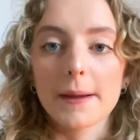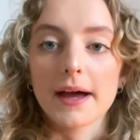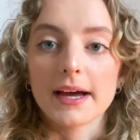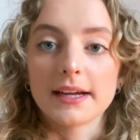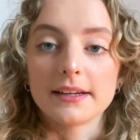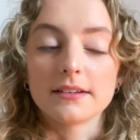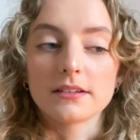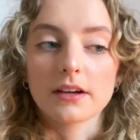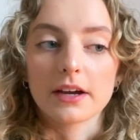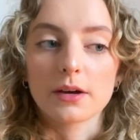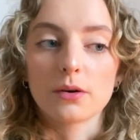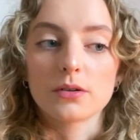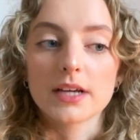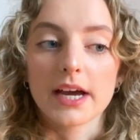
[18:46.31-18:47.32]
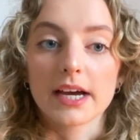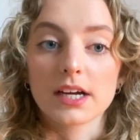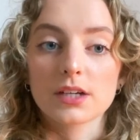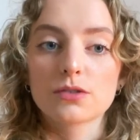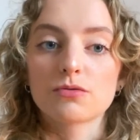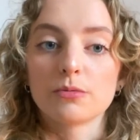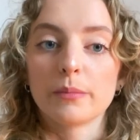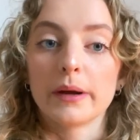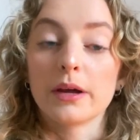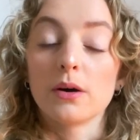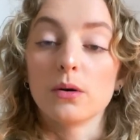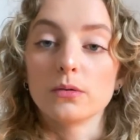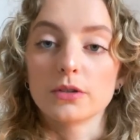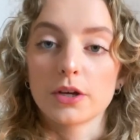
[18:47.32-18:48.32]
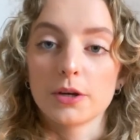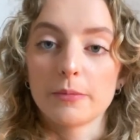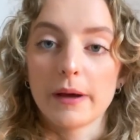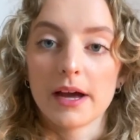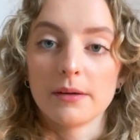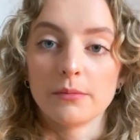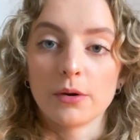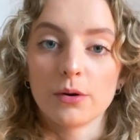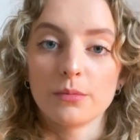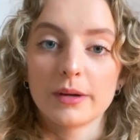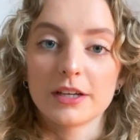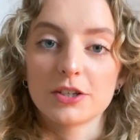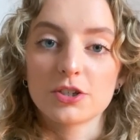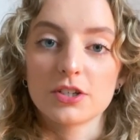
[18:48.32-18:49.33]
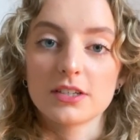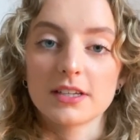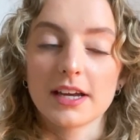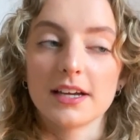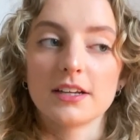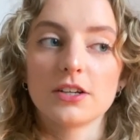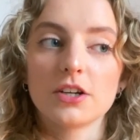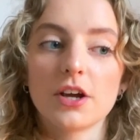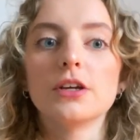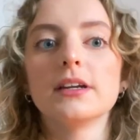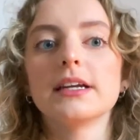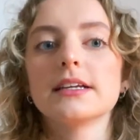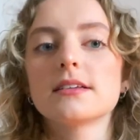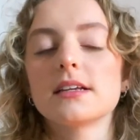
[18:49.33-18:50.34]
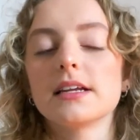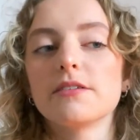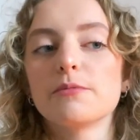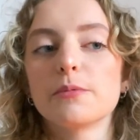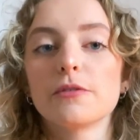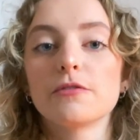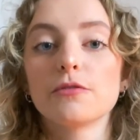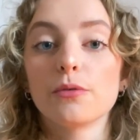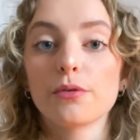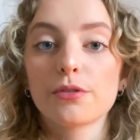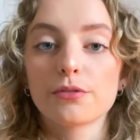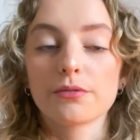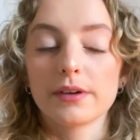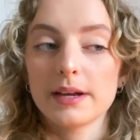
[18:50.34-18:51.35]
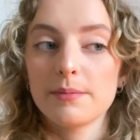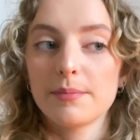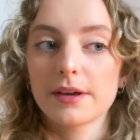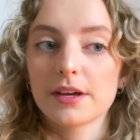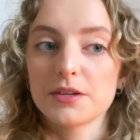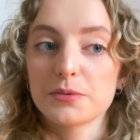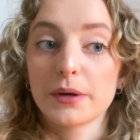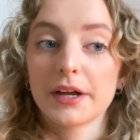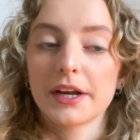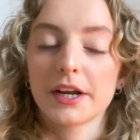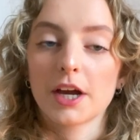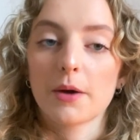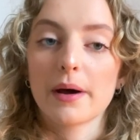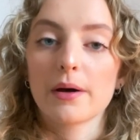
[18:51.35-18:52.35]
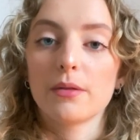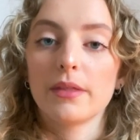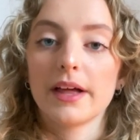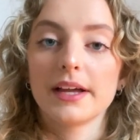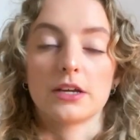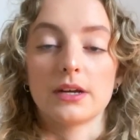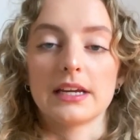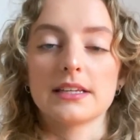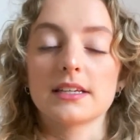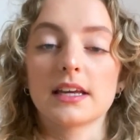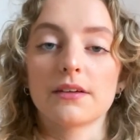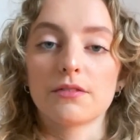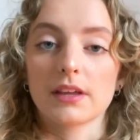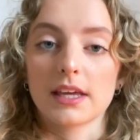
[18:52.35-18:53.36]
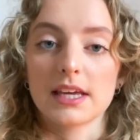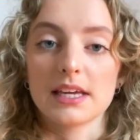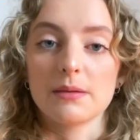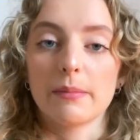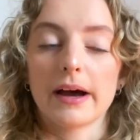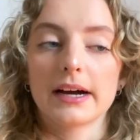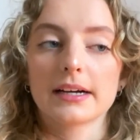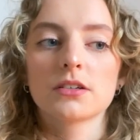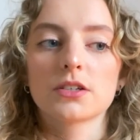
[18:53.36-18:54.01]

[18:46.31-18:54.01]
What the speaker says: And I got a text from my old au pair mom, and she said, you need to leave before 3 because we're gonna go out then. You need to give the key back.